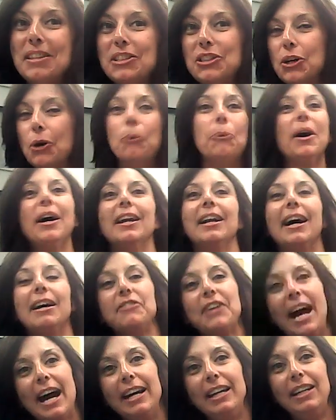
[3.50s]
So what
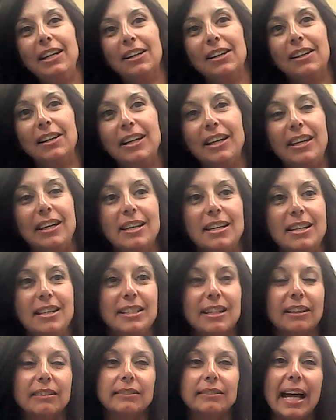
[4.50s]
I've got here
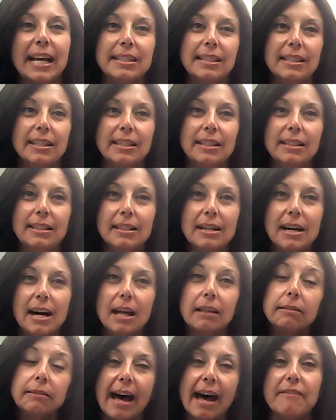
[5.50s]
is lesson
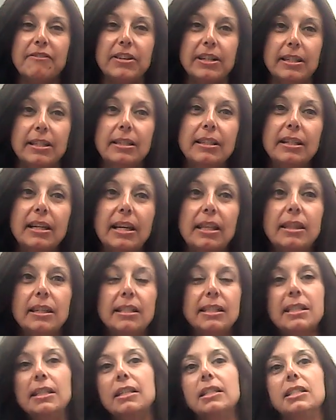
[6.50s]
11, and
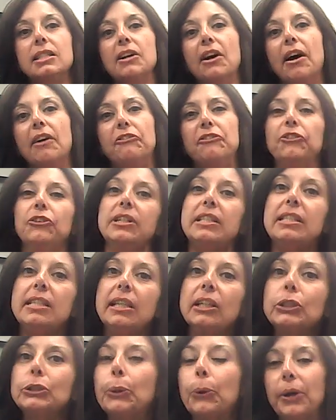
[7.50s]
this is
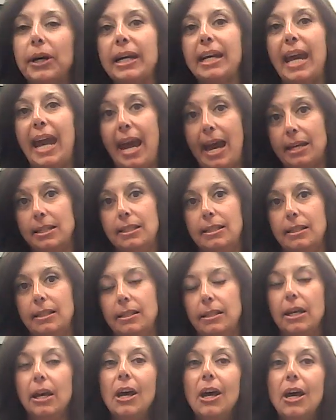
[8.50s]
freezing lauric
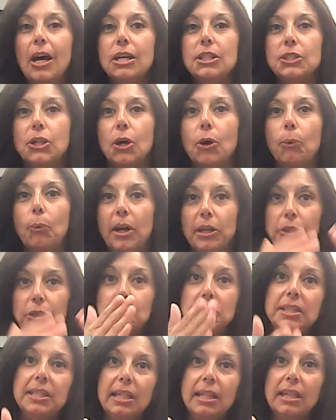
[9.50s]
acid. So what
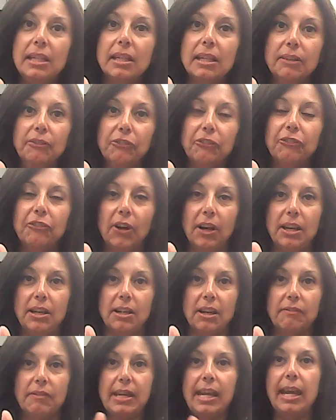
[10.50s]
you see in
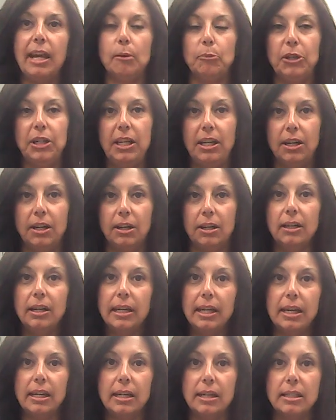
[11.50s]
front of the camera
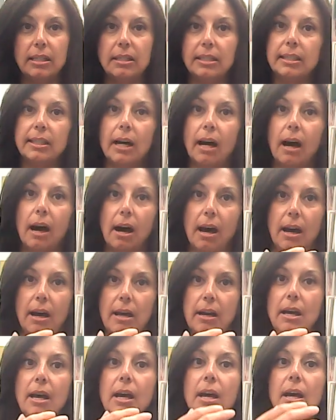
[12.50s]
here is a